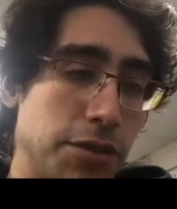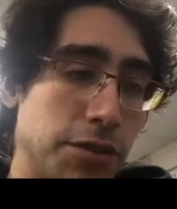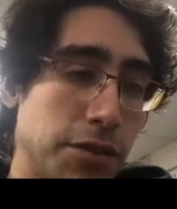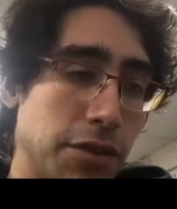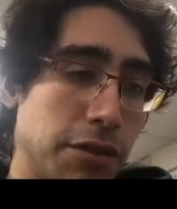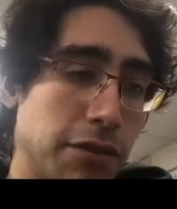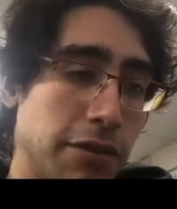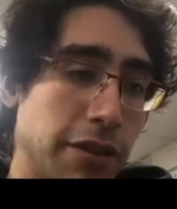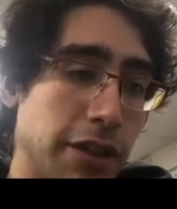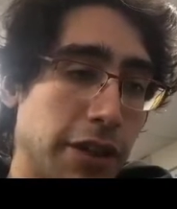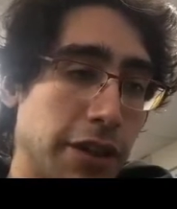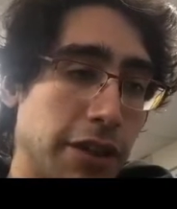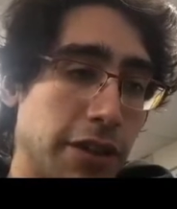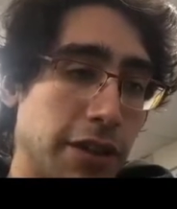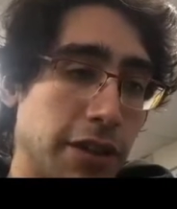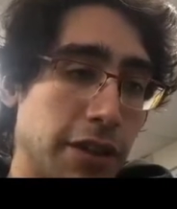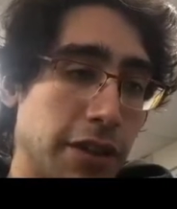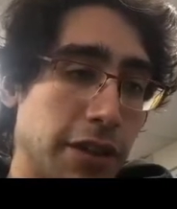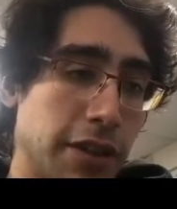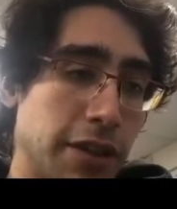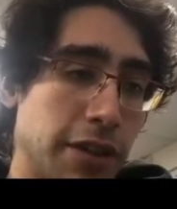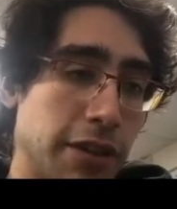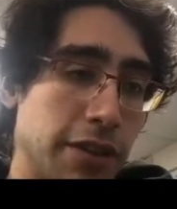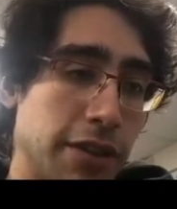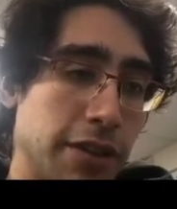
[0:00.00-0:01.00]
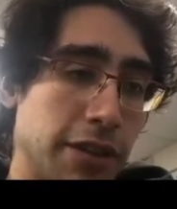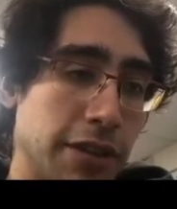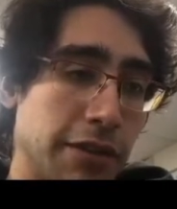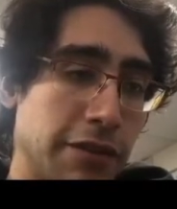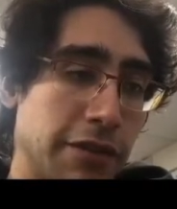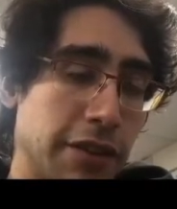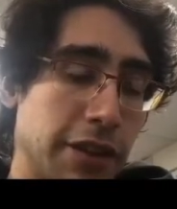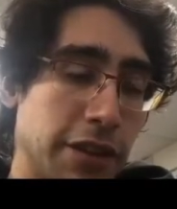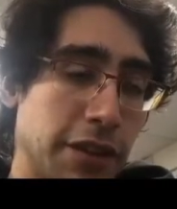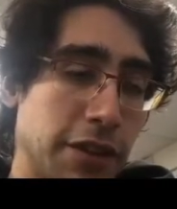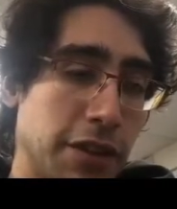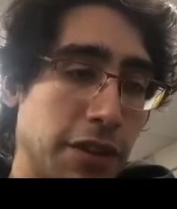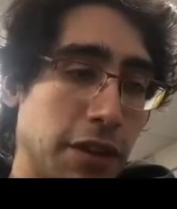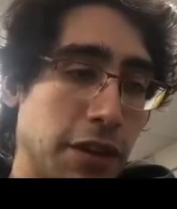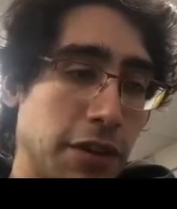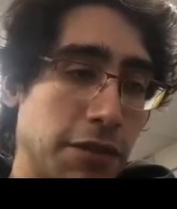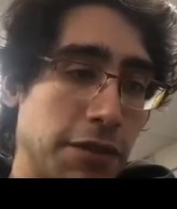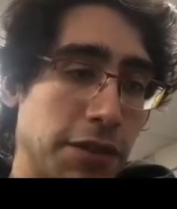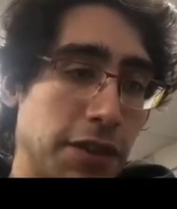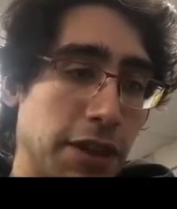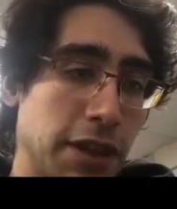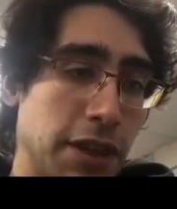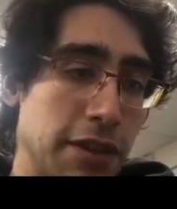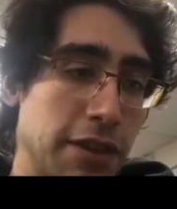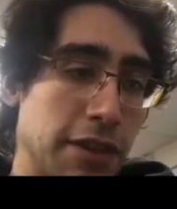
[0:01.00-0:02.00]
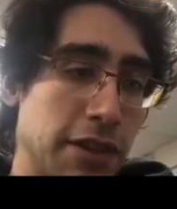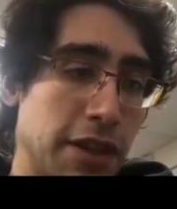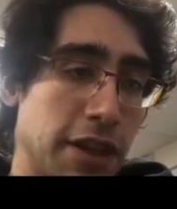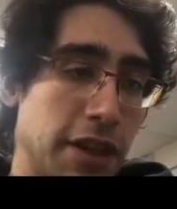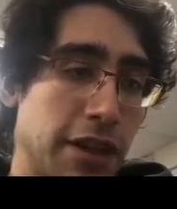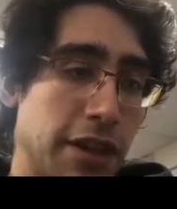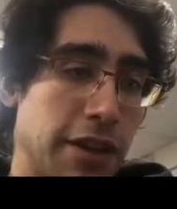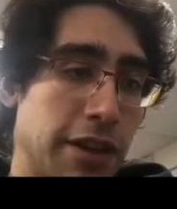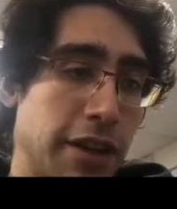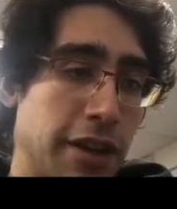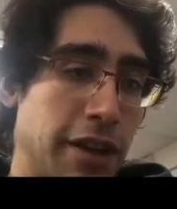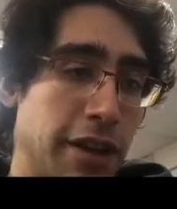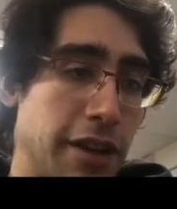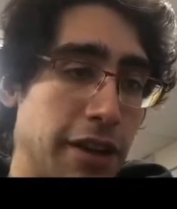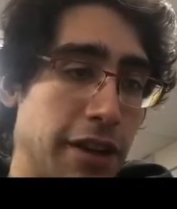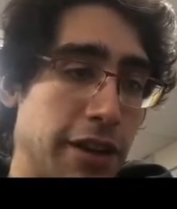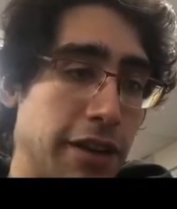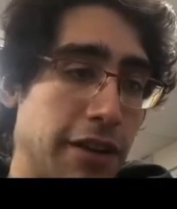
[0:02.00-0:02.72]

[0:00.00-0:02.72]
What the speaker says: vect is a vector of size NA.